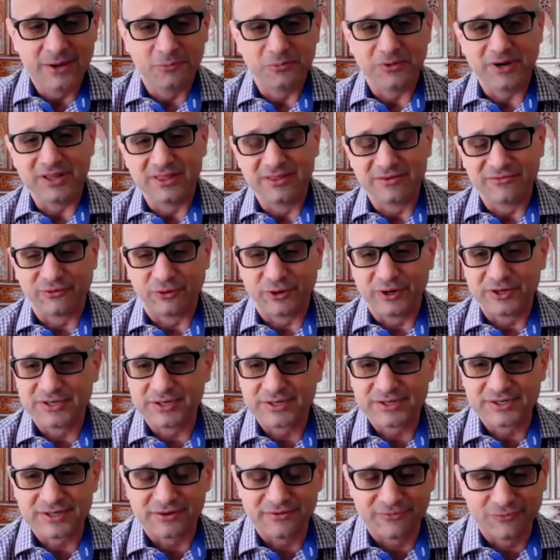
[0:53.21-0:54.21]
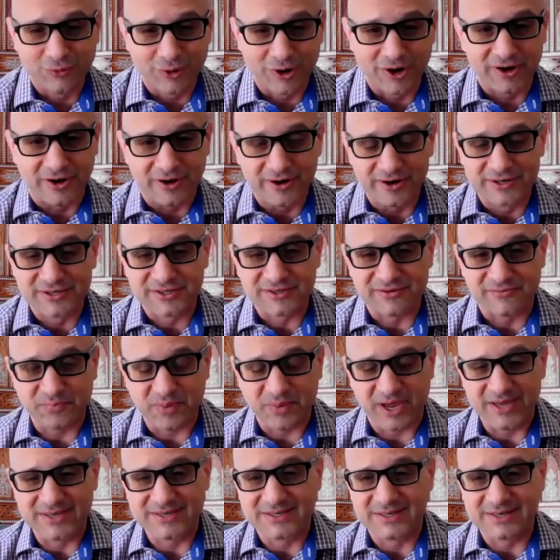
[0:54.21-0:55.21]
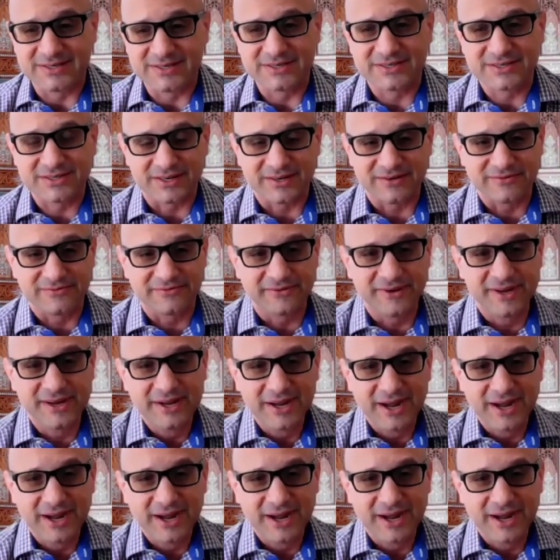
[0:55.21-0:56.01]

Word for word: We need the voices of workers, of peasants, of